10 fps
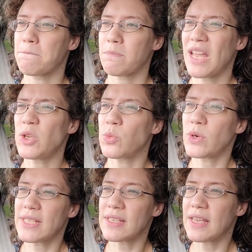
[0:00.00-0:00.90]
And you
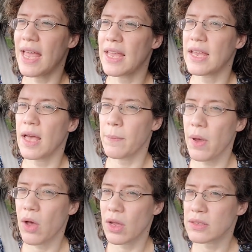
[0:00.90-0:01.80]
risk ganging up
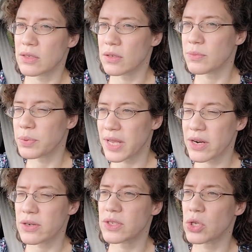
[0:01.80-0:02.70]
on certain
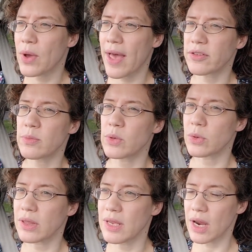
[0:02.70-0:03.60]
players, so you have to be
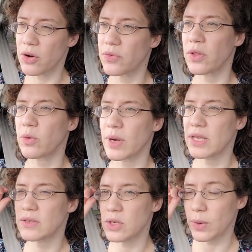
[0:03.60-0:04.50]
really careful the way
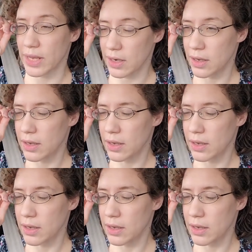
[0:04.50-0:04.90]
you do it.